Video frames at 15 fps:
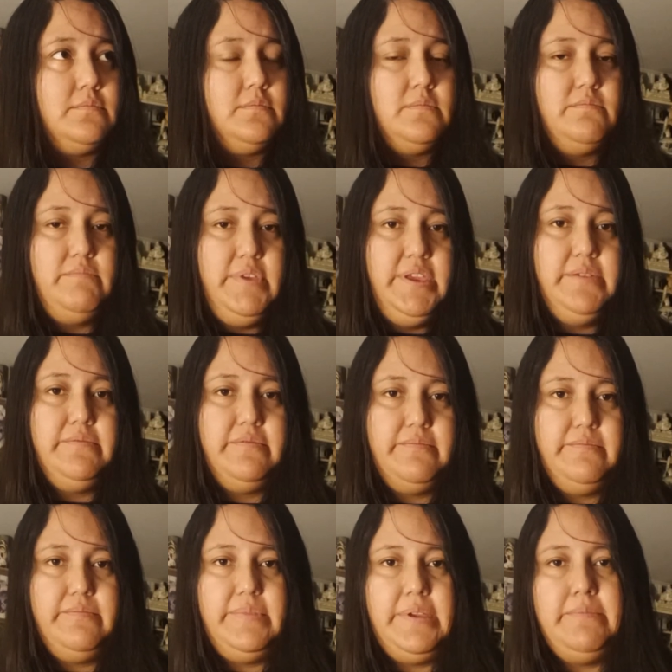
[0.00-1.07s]
being
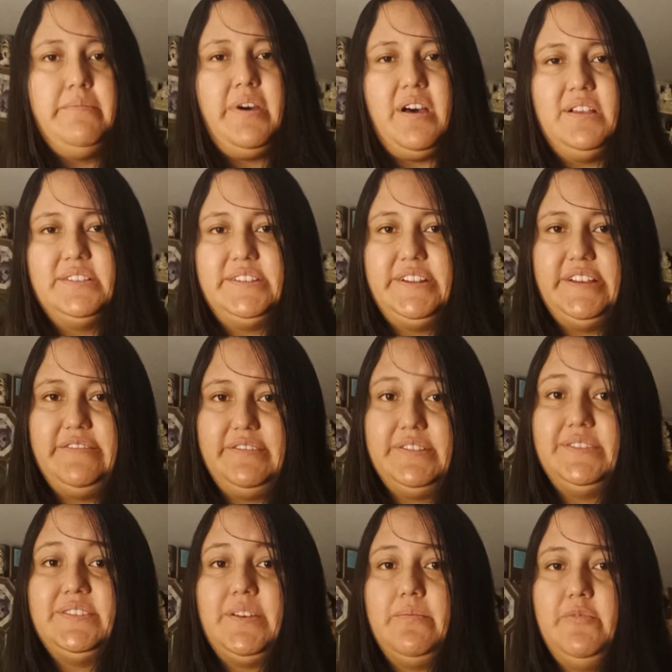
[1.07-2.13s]
being positive in
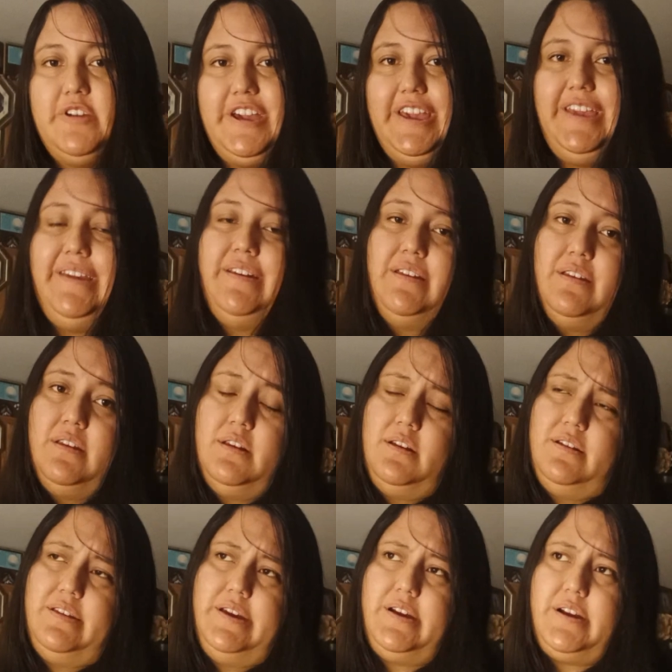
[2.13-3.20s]
some way.
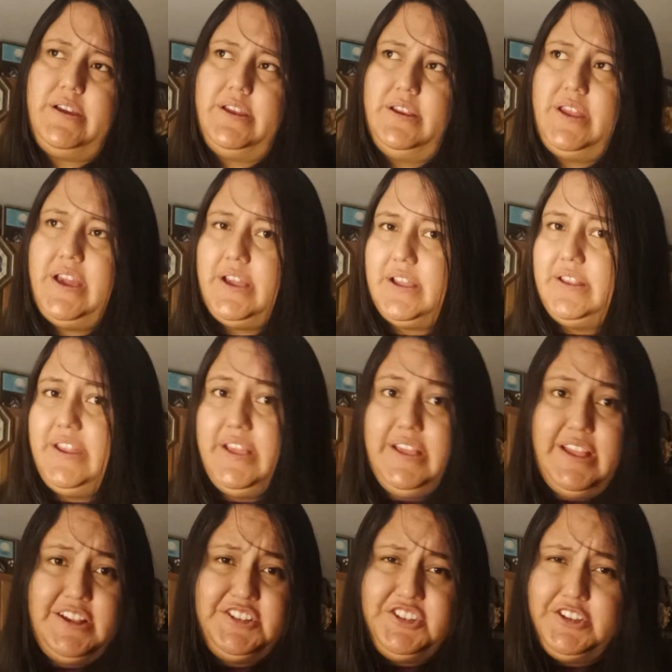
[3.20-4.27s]
Like, are you neg-
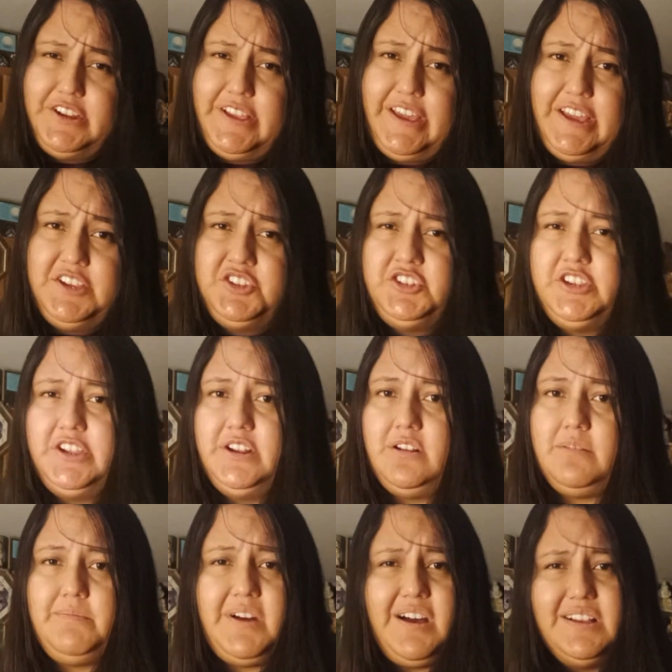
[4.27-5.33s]
neg- negation
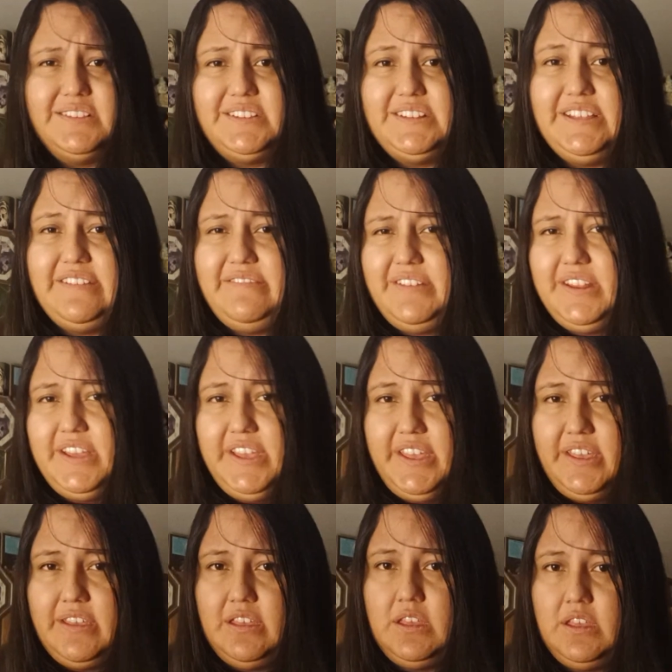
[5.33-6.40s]
or positivity?
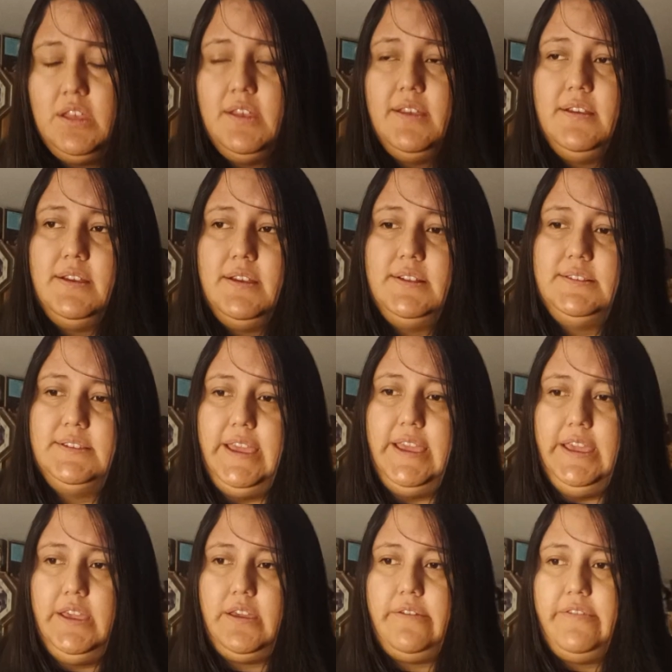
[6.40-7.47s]
It's
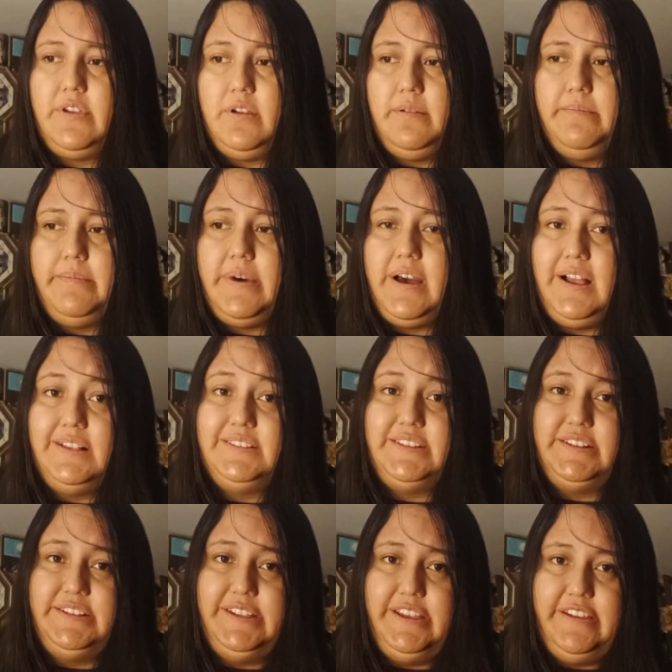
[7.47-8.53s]
like if you're
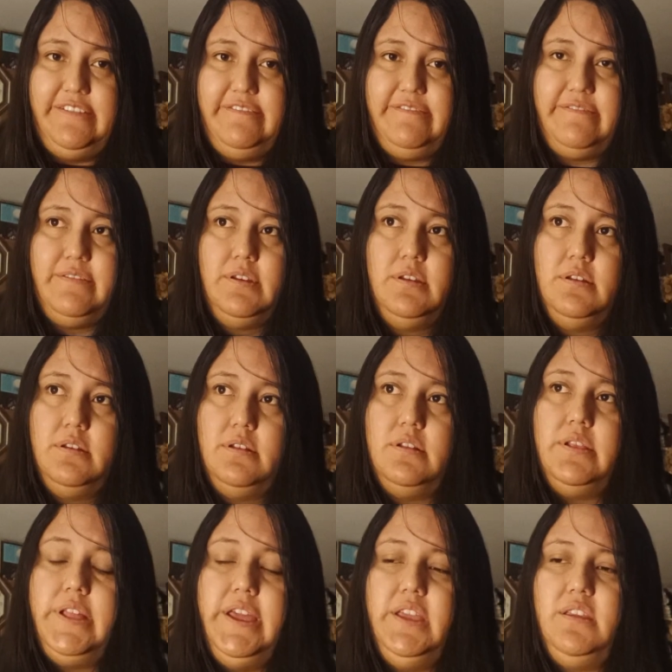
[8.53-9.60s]
positive,
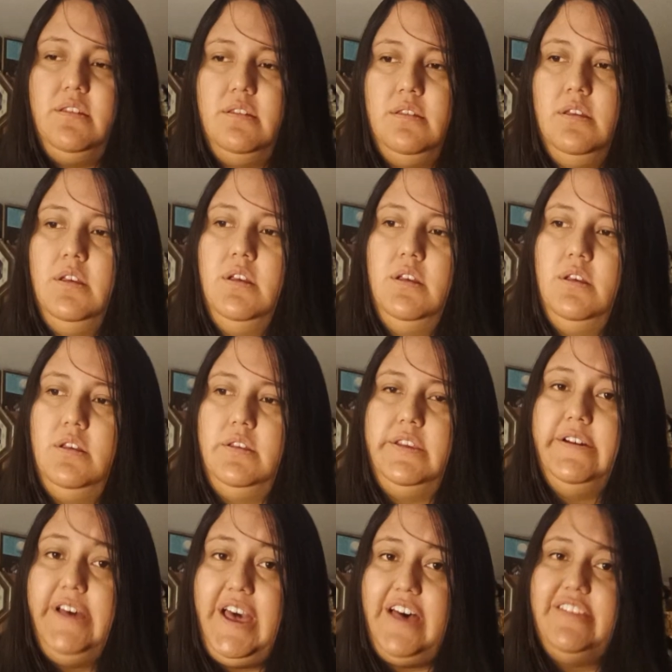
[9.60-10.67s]
like
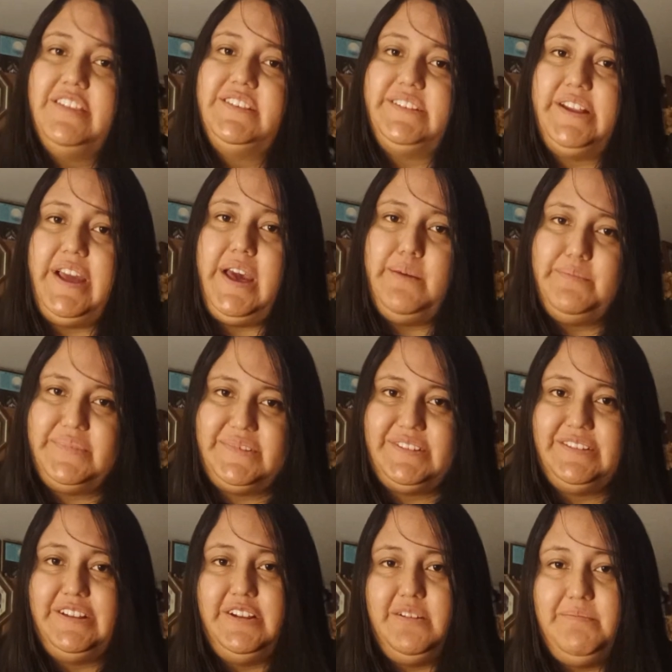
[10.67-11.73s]
your health snaps.
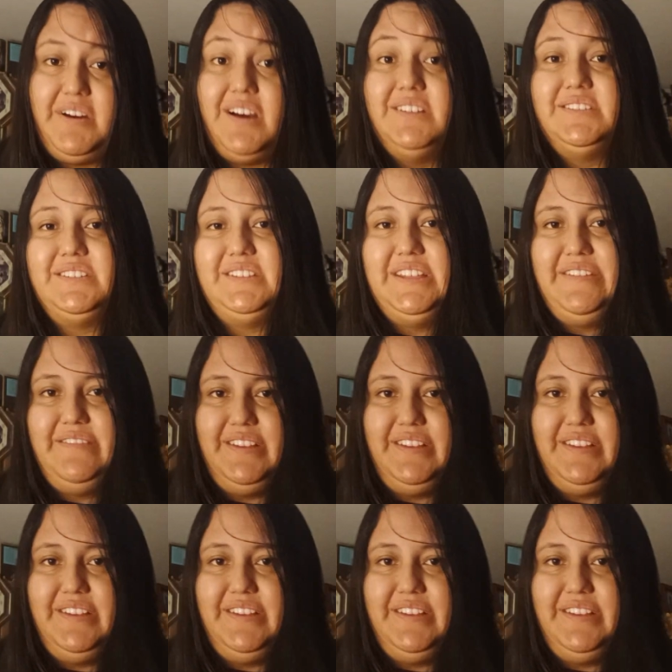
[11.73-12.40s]
You know, positivity